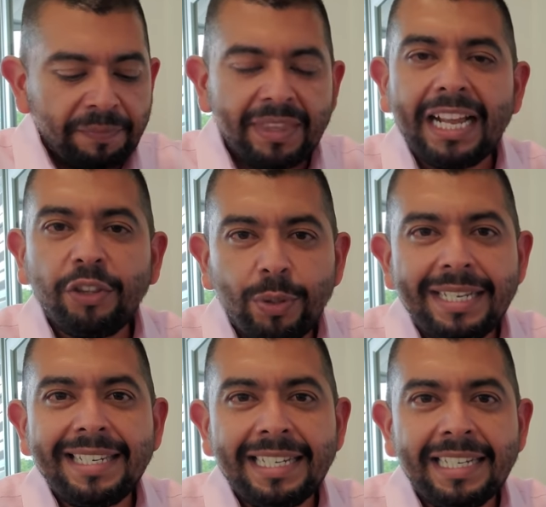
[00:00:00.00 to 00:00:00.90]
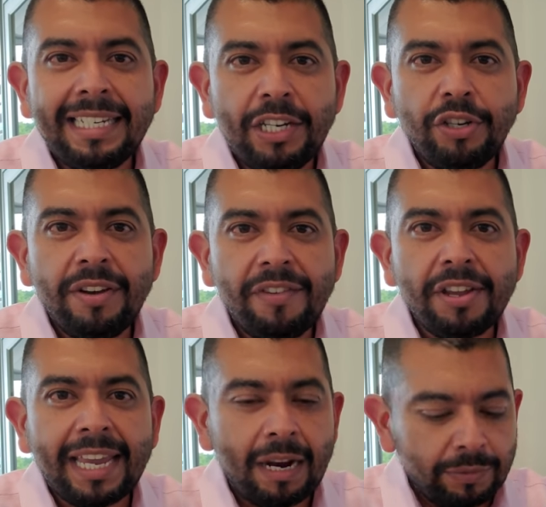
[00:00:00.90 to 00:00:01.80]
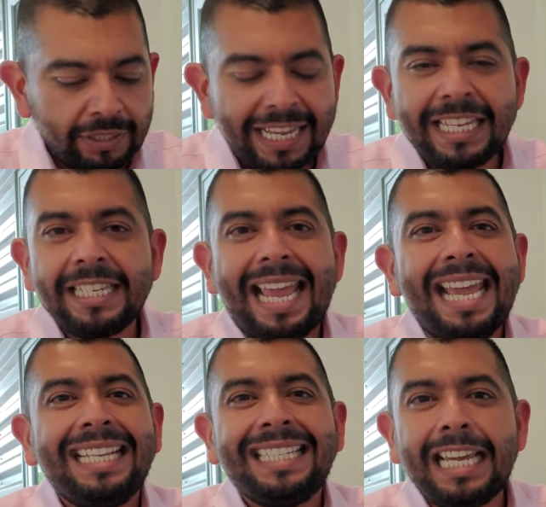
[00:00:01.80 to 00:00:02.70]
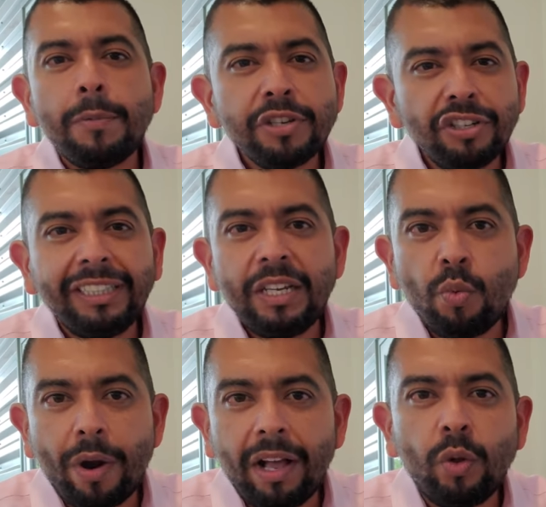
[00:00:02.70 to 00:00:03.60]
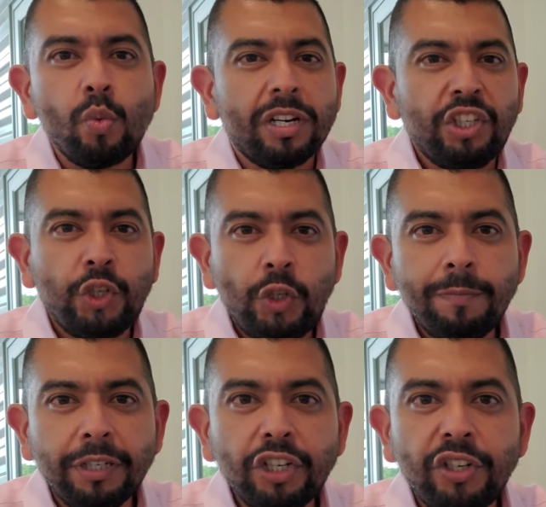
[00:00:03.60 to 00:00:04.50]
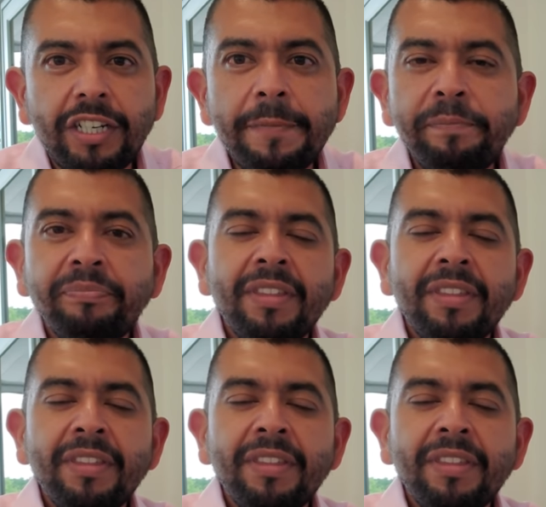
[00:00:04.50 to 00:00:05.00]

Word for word: That 360-degree view camera is exceptionally well, works super good.